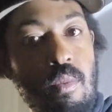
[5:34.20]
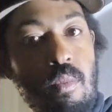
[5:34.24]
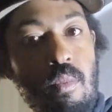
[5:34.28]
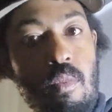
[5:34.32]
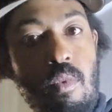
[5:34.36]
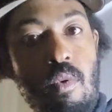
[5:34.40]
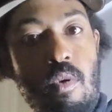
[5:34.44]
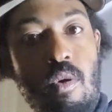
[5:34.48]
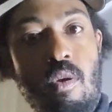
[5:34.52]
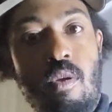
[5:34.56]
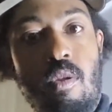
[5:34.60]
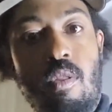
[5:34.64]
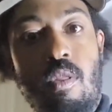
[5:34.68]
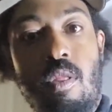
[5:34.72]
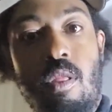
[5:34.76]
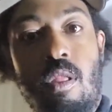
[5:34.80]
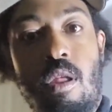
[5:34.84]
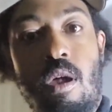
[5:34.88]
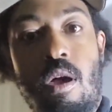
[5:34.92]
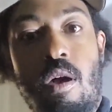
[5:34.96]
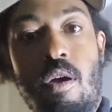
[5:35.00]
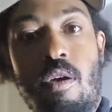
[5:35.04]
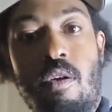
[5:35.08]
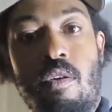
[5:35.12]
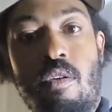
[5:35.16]
More
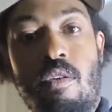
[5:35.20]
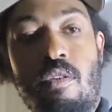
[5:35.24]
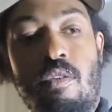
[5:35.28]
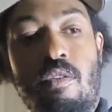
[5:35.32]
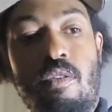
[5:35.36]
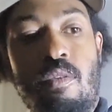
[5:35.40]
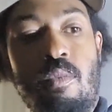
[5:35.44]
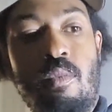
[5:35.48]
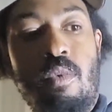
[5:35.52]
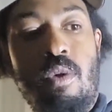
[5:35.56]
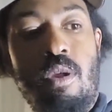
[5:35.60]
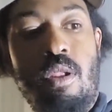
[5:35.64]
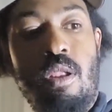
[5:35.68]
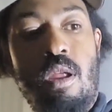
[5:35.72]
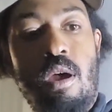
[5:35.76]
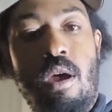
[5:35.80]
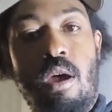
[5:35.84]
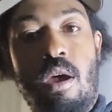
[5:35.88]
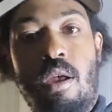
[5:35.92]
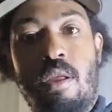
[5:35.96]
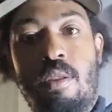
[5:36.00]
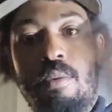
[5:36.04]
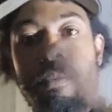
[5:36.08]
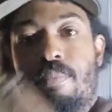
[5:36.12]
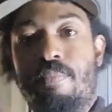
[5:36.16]
lagers and
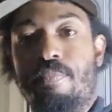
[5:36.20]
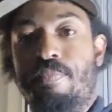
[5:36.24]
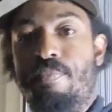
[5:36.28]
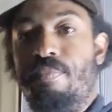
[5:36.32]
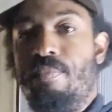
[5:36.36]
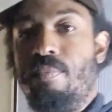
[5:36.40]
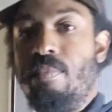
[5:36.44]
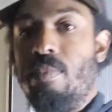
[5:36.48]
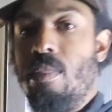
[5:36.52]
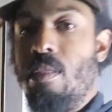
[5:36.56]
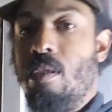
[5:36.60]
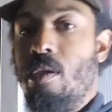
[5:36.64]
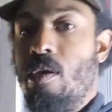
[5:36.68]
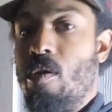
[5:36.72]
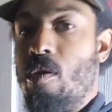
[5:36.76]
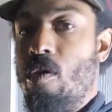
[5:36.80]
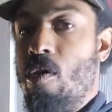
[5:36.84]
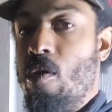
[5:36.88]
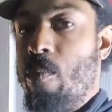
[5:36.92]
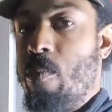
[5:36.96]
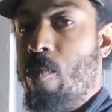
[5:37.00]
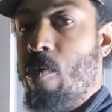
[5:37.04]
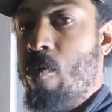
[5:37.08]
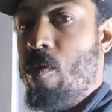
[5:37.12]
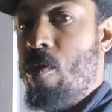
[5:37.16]
whatnot.
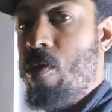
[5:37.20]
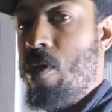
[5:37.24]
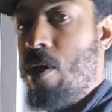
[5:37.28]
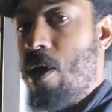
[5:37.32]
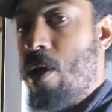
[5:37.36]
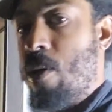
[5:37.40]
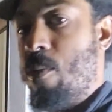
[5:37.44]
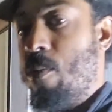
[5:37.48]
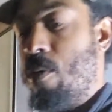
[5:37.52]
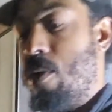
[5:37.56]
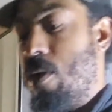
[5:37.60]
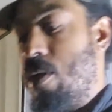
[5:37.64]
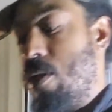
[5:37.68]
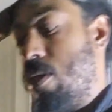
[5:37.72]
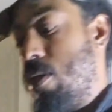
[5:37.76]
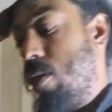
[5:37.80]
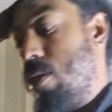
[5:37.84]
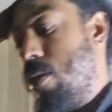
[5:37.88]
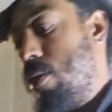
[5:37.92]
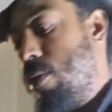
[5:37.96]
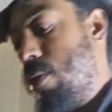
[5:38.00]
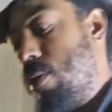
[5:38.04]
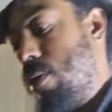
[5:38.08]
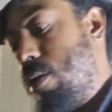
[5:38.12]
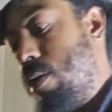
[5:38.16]
You'll pour that with
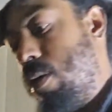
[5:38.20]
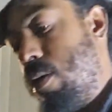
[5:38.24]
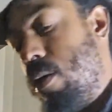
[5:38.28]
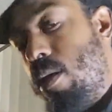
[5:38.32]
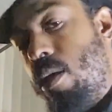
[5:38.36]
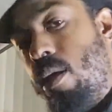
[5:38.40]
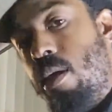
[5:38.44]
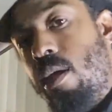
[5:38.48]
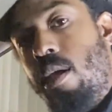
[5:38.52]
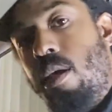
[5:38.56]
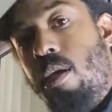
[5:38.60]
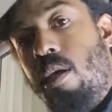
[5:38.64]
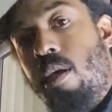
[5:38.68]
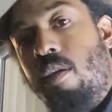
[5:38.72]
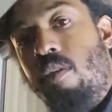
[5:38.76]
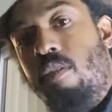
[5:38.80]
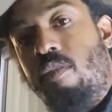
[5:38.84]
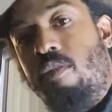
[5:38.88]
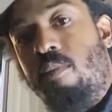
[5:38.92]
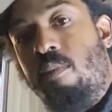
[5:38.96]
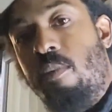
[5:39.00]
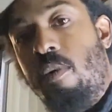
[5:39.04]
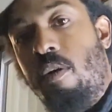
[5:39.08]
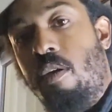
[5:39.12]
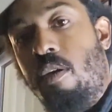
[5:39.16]
a
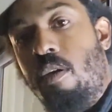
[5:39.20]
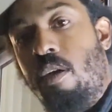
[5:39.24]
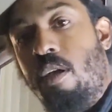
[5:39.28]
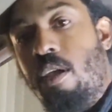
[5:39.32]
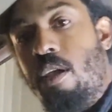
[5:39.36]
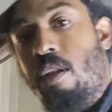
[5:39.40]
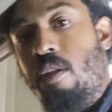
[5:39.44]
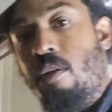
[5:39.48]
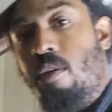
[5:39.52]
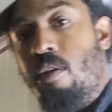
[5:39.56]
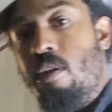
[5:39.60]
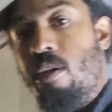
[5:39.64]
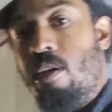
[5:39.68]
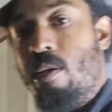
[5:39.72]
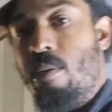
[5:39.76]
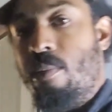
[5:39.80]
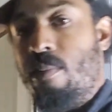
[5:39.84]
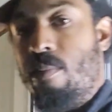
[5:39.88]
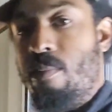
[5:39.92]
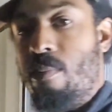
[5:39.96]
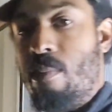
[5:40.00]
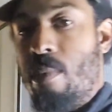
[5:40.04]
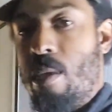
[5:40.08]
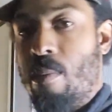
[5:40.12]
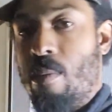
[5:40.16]
smaller head on it.
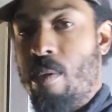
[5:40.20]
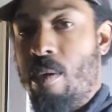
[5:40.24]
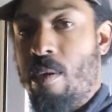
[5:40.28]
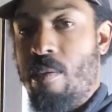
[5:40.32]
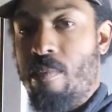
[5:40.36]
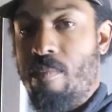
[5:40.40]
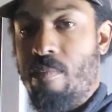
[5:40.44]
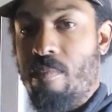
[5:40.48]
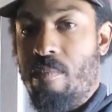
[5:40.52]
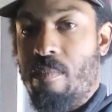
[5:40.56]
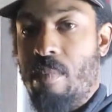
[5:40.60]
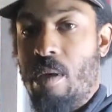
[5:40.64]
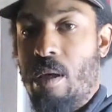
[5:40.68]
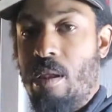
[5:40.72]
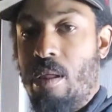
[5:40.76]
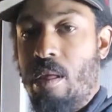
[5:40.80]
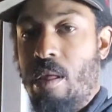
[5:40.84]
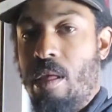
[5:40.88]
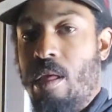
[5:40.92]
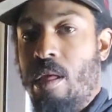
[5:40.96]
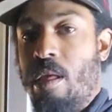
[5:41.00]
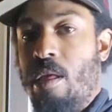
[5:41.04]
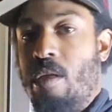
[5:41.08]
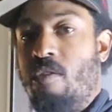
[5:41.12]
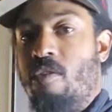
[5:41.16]
Maybe about an
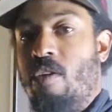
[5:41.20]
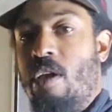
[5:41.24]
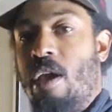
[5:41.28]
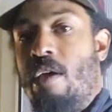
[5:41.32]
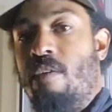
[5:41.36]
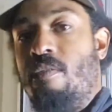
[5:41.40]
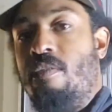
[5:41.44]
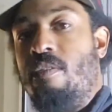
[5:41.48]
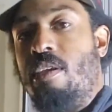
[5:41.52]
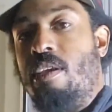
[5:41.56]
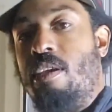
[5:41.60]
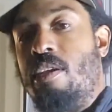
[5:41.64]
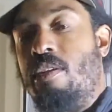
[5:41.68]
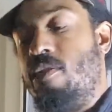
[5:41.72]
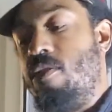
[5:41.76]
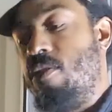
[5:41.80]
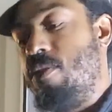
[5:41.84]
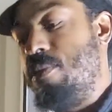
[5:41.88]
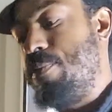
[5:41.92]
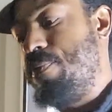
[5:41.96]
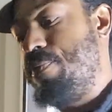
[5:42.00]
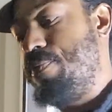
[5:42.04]
inch, half an inch.